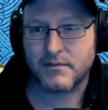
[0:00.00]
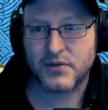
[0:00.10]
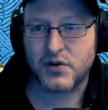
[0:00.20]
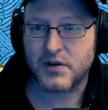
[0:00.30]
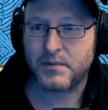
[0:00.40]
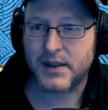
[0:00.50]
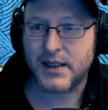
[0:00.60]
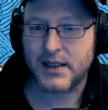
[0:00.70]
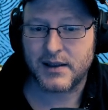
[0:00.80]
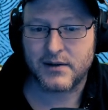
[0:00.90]
should
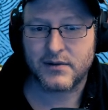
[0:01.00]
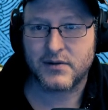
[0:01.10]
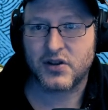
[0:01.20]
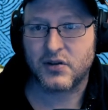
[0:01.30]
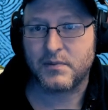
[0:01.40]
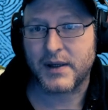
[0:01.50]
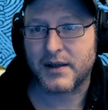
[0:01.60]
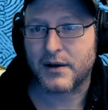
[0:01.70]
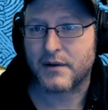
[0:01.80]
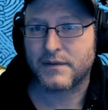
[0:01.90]
be should be
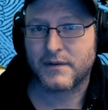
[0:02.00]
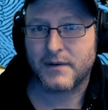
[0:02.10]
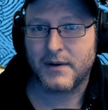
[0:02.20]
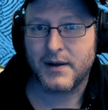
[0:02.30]
enough.